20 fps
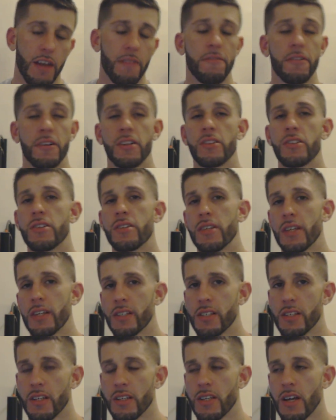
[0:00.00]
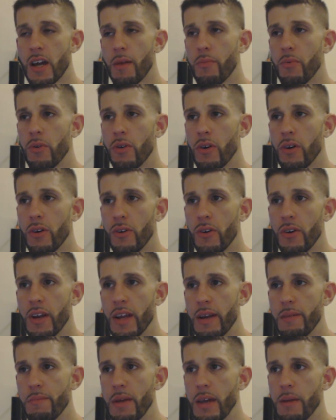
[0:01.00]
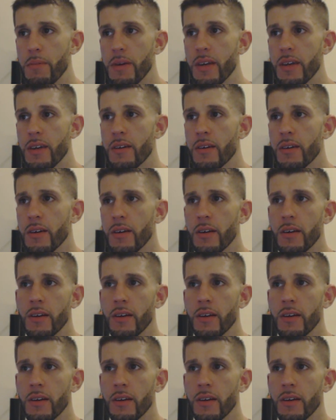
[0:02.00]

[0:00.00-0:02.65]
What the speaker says: definite 6 in the top 100, and maybe